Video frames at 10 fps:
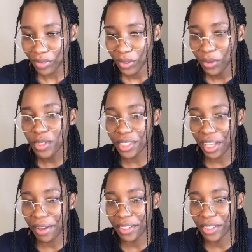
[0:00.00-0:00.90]

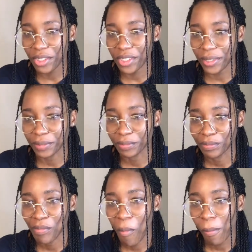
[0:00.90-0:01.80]

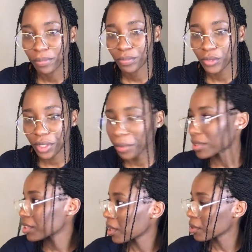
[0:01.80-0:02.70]
Okay,
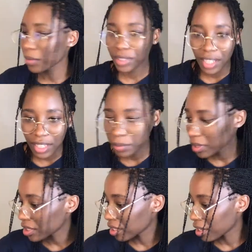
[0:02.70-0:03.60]
what's the other one that I had to
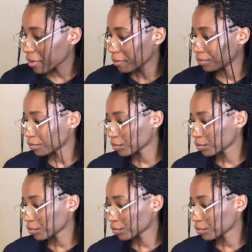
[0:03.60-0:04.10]
play, Dun Dun?